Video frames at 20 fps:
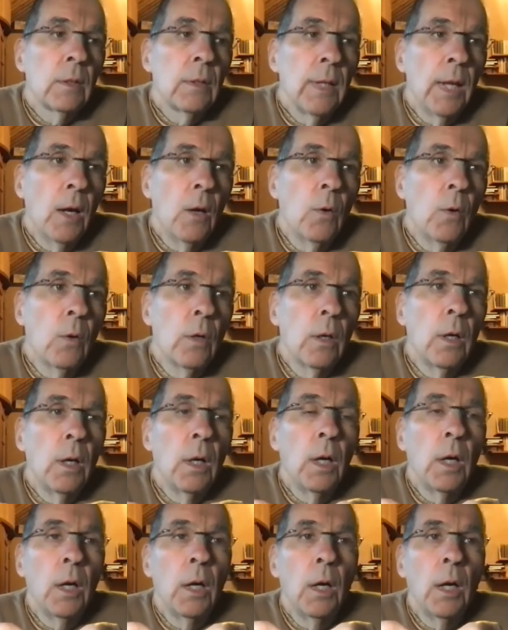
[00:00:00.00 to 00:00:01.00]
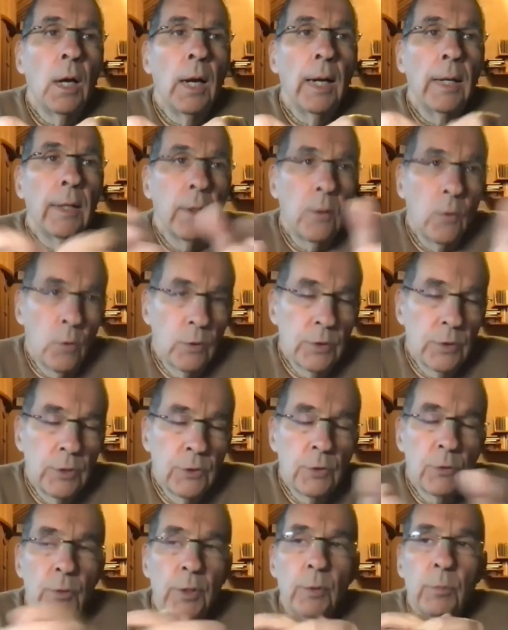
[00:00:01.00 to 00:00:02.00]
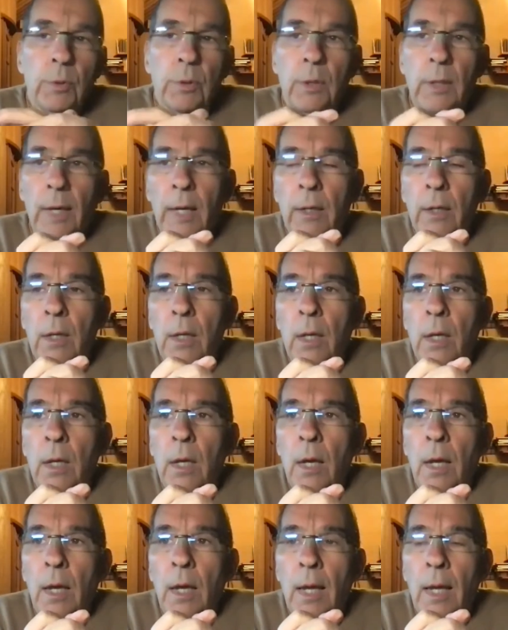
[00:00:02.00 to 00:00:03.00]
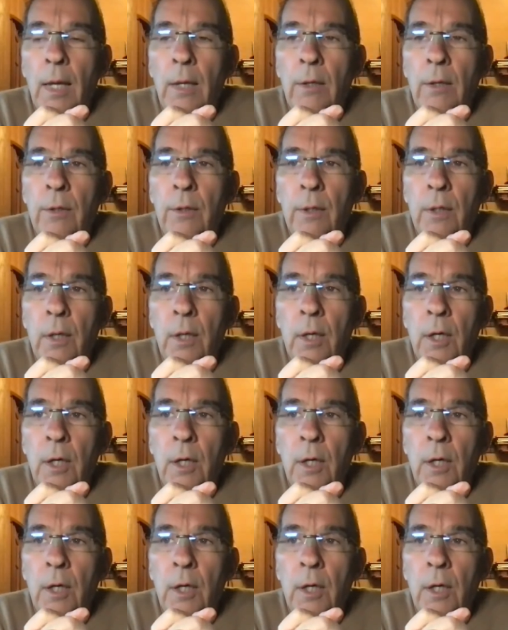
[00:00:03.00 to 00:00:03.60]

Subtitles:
Now, I, of course, disagreed with that. And